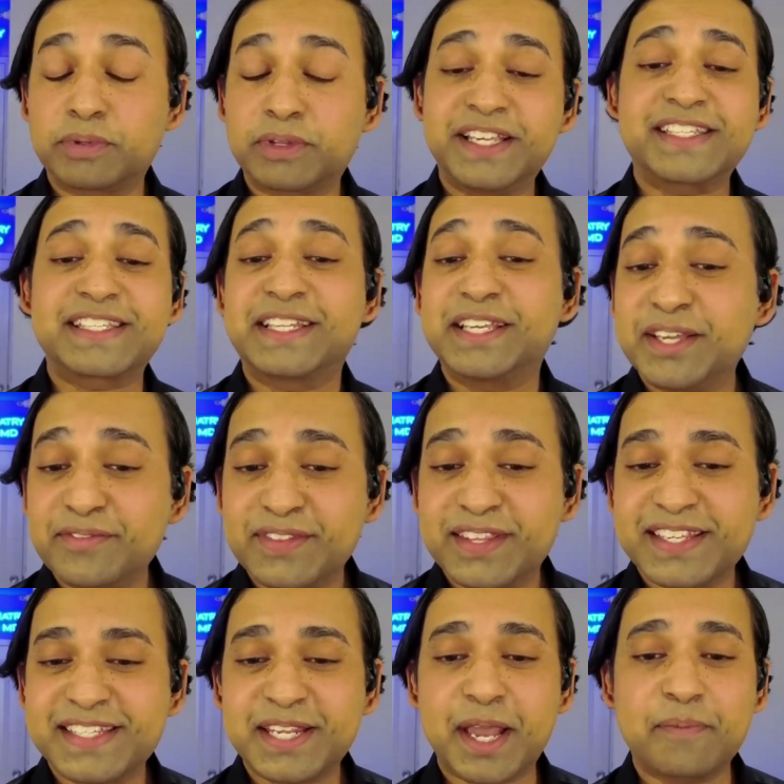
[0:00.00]
So please
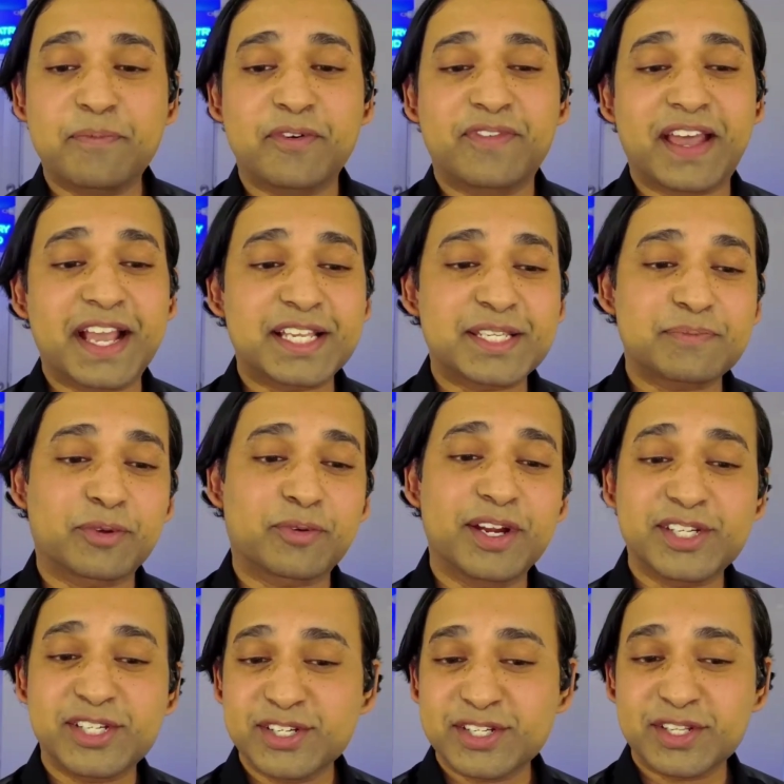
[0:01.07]
leave this type of
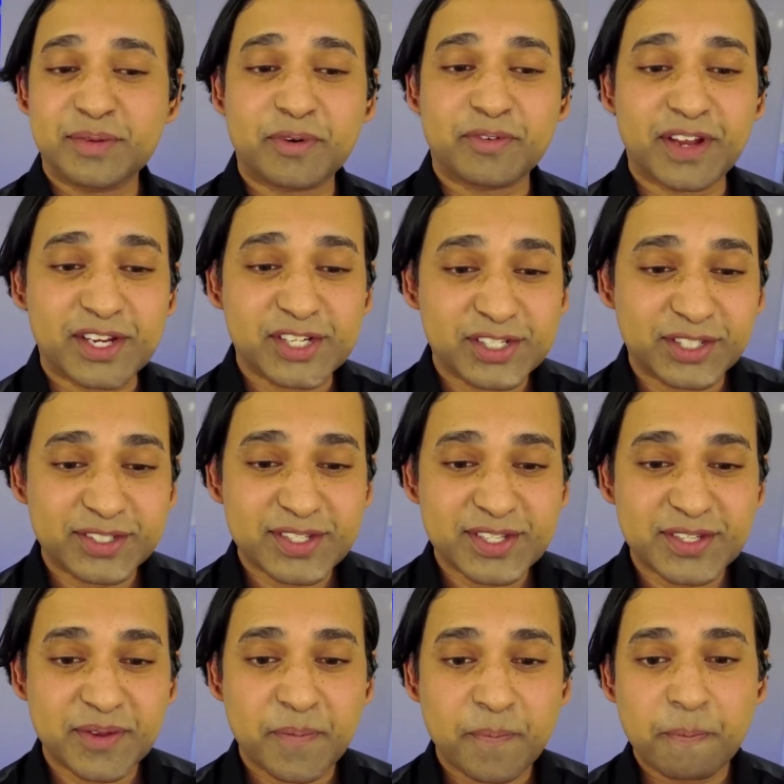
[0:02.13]
exploration to the
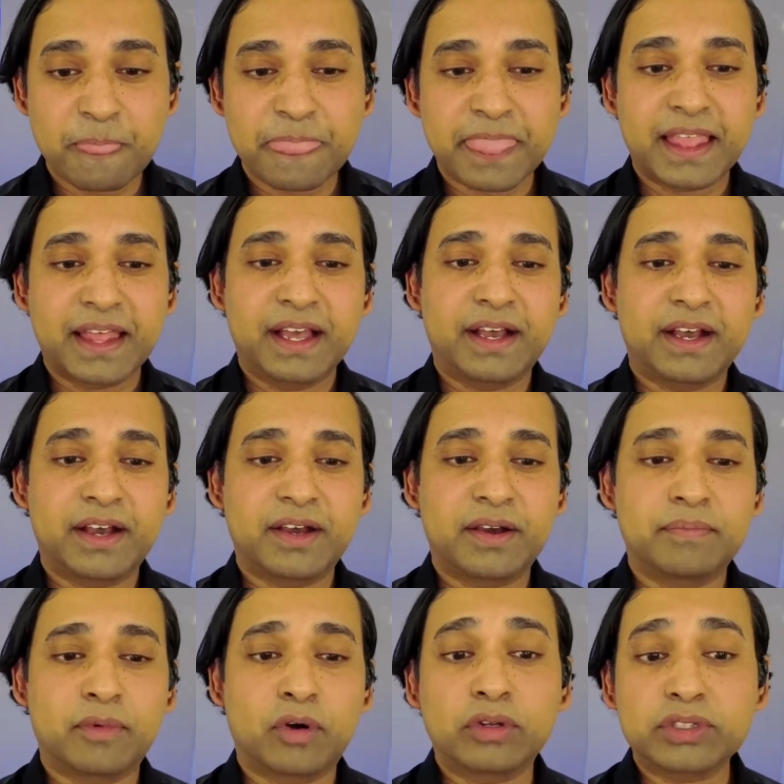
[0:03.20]
professionals.
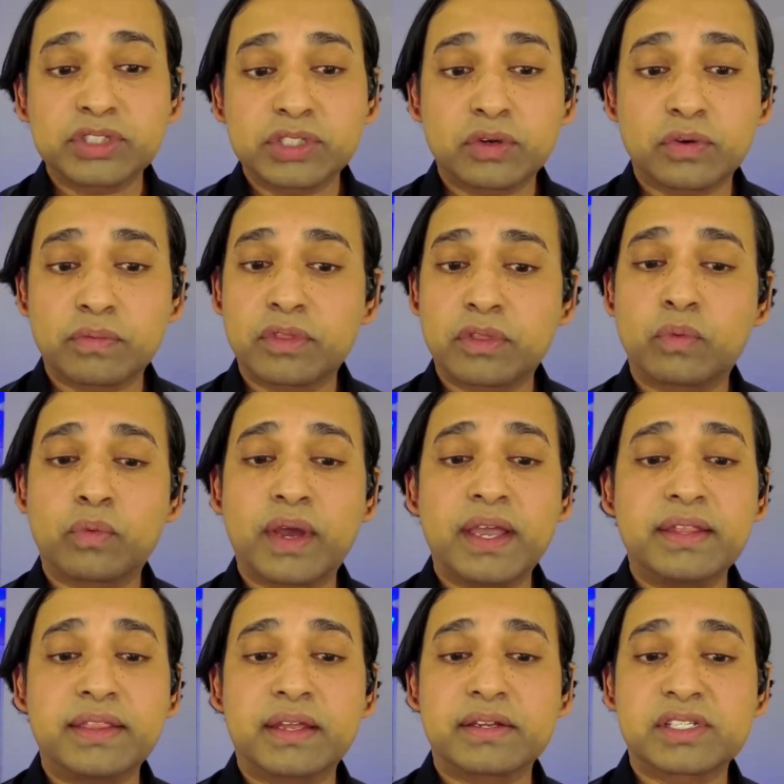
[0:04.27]
Also,
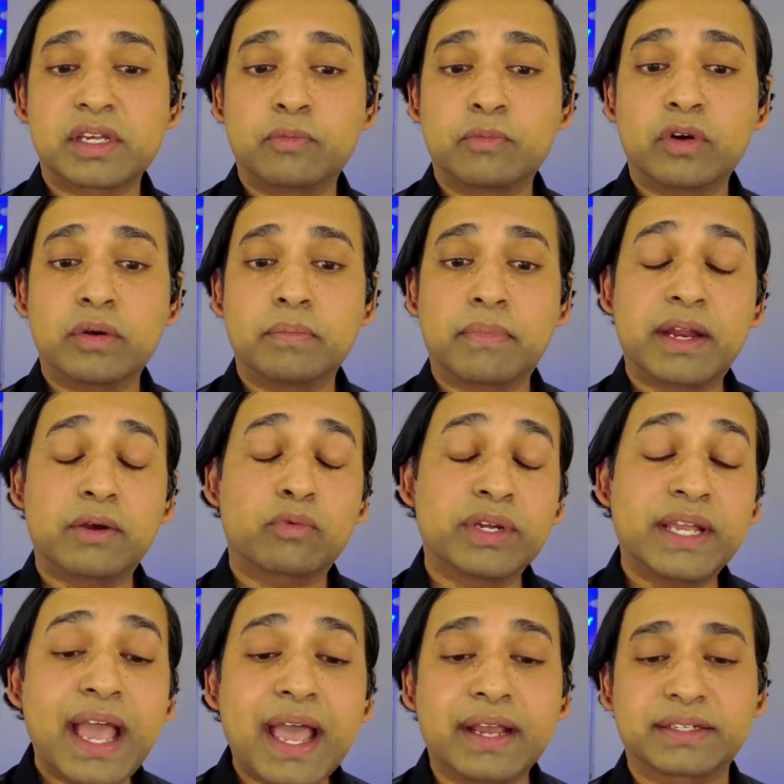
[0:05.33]
the way that someone
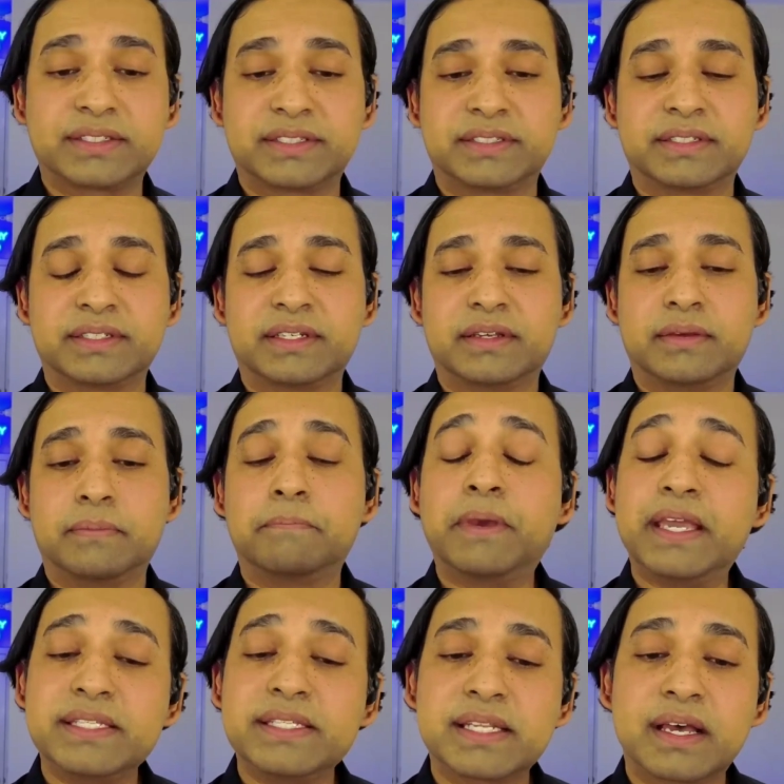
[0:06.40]
might react
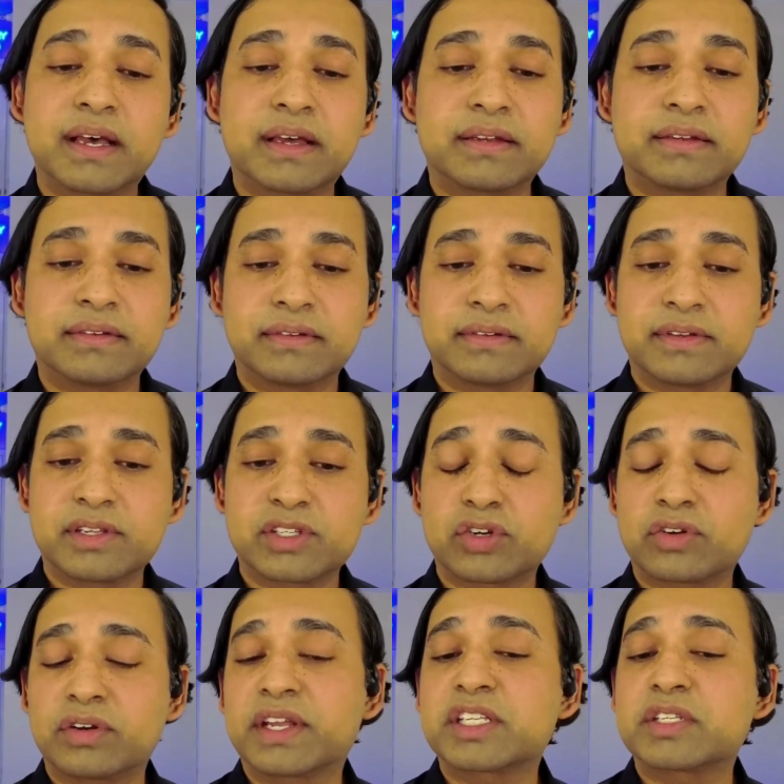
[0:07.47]
based on
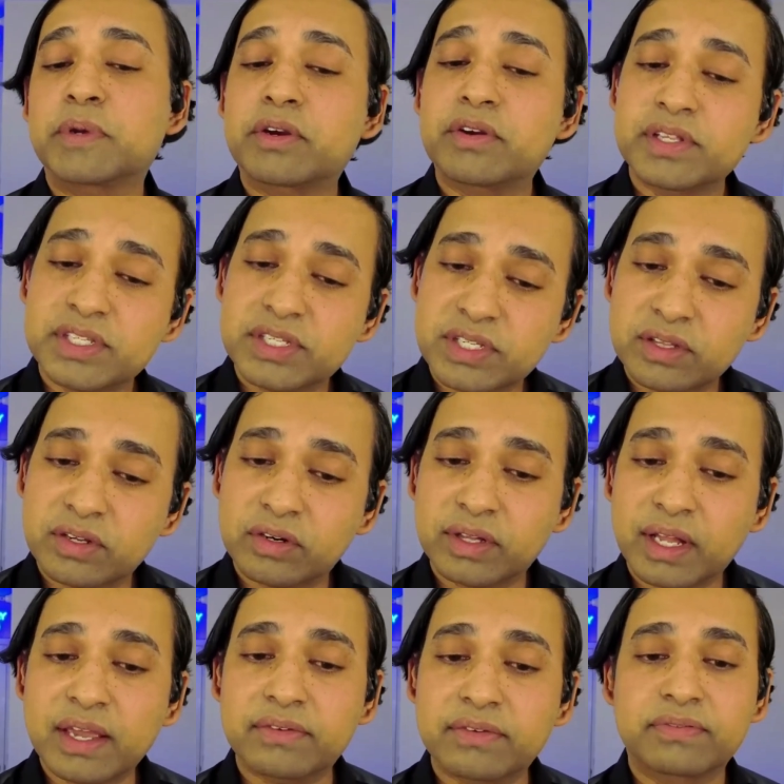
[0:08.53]
certain experiences
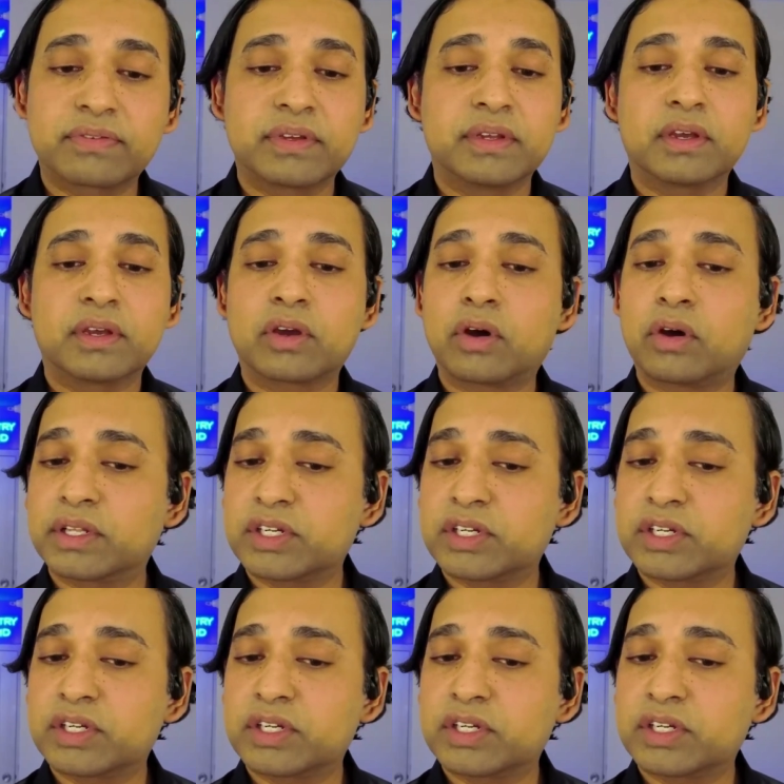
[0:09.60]
in their life,